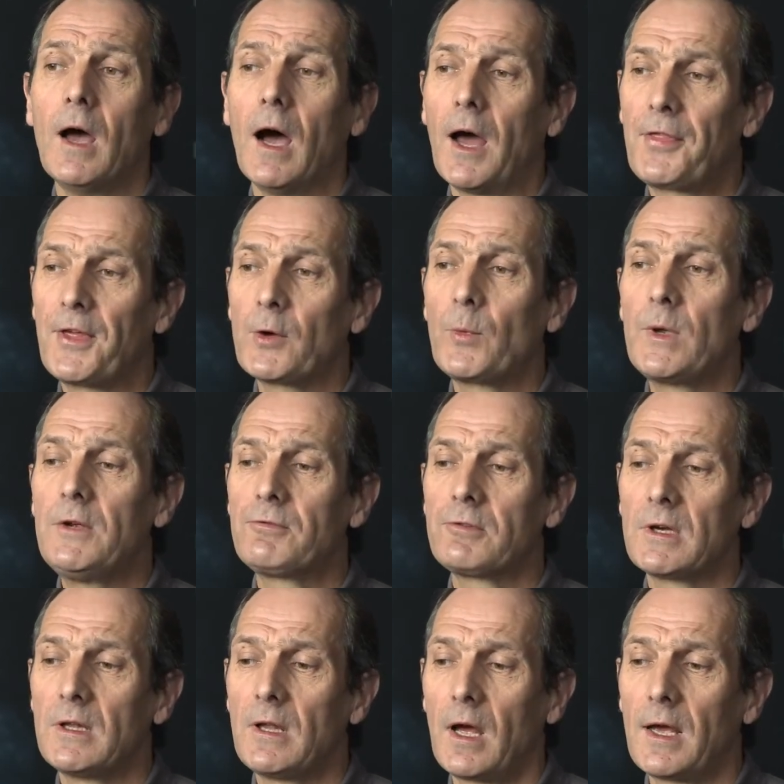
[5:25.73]
I think we've
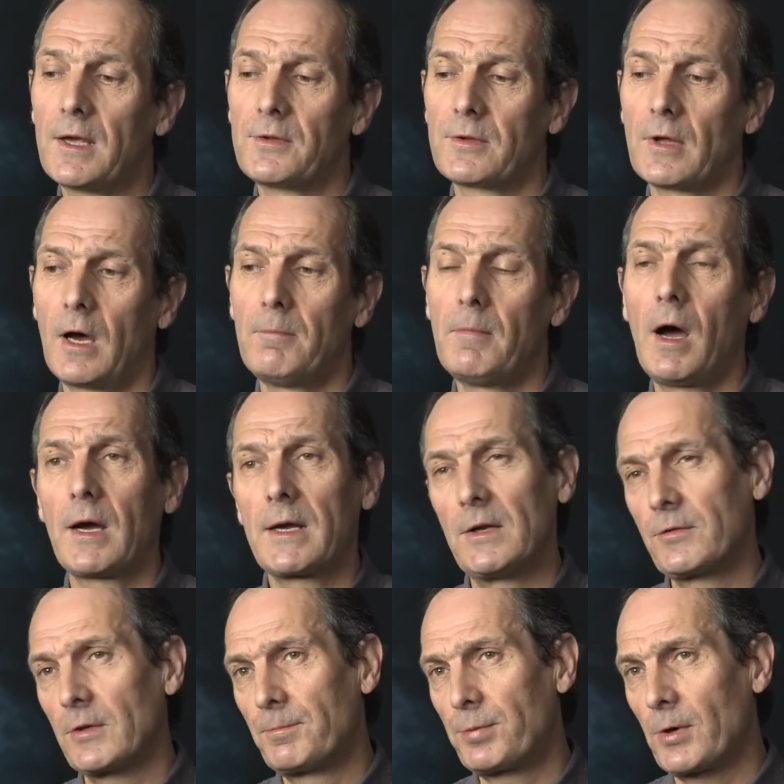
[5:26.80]
realised our
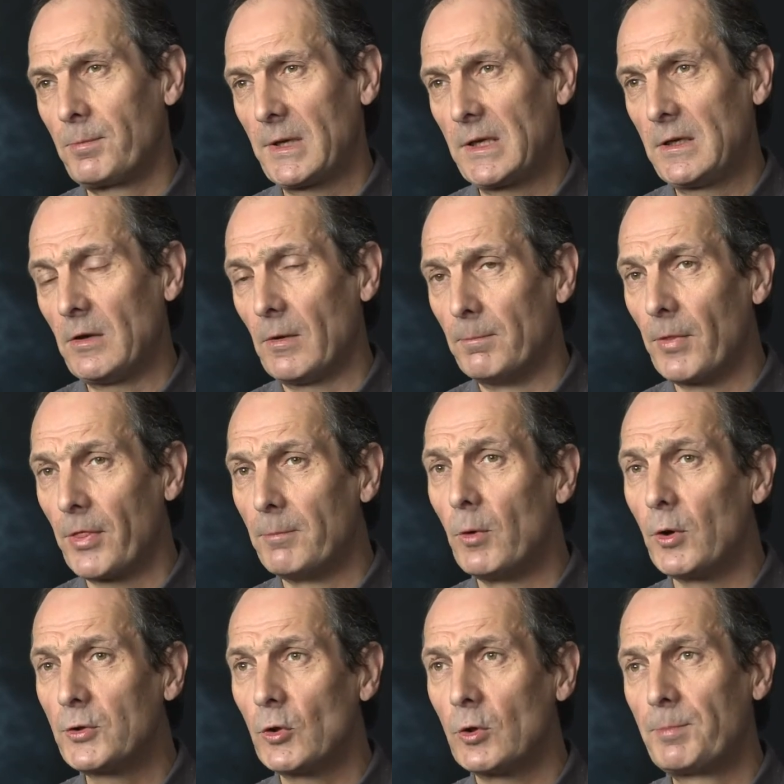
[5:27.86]
markets are probably, you know, the
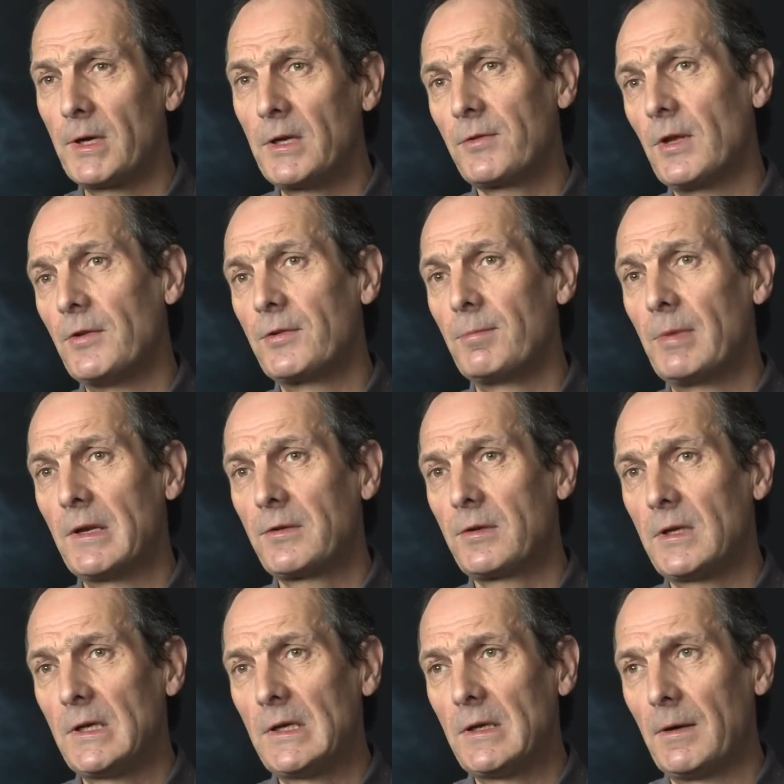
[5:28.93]
more European
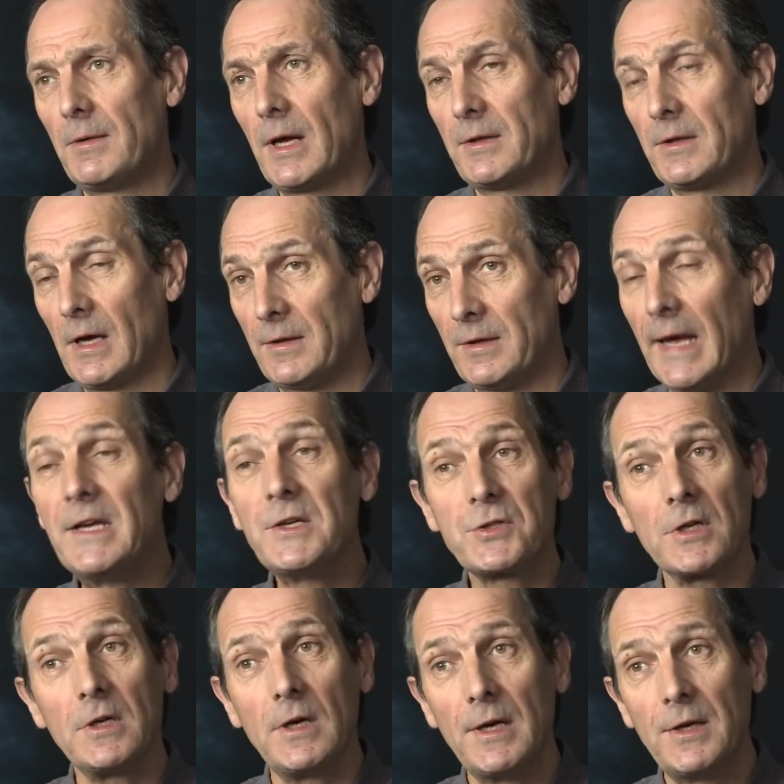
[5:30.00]
sensibility, and
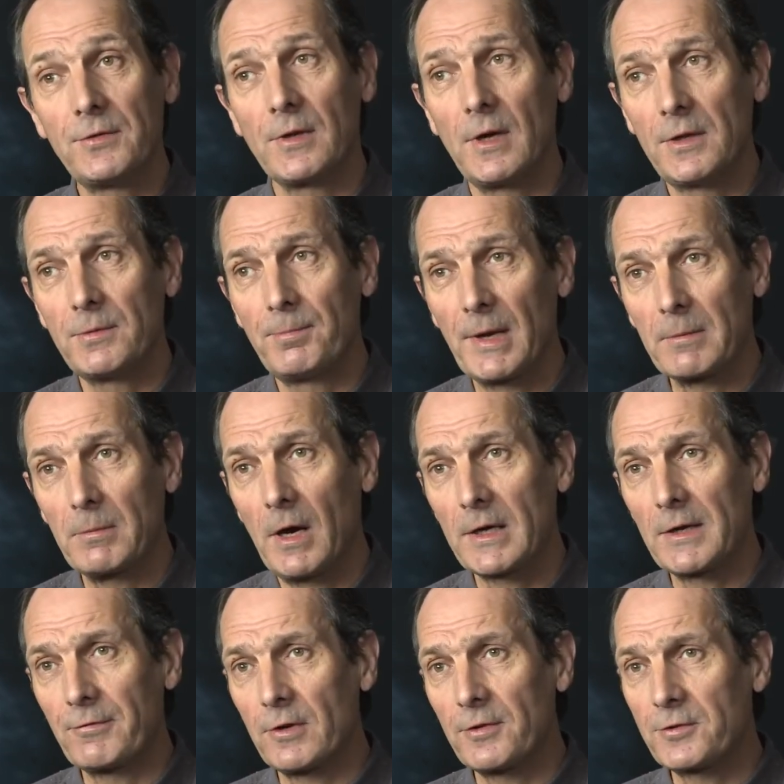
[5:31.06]
Asia is a big
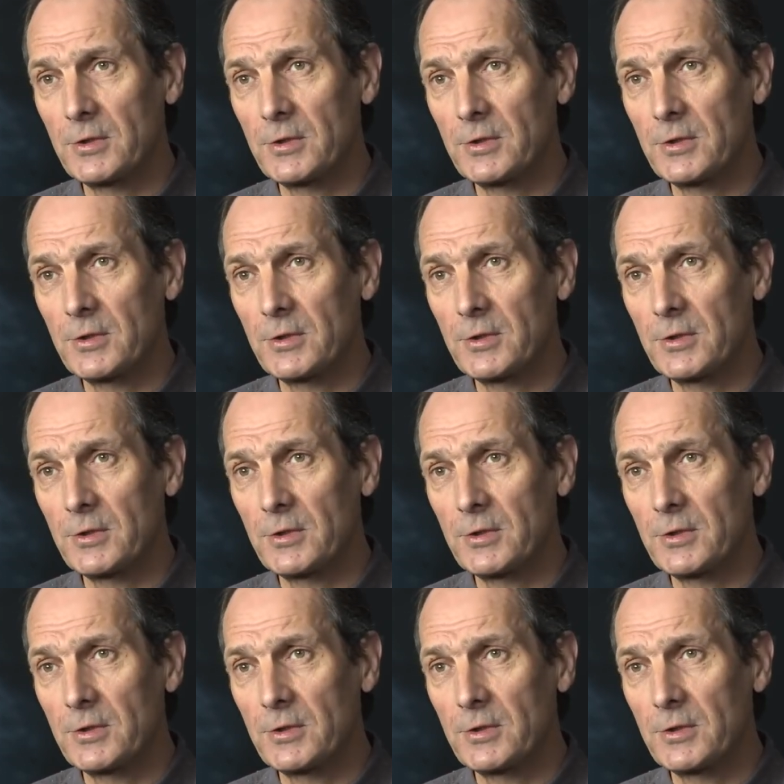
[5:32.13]
market for us.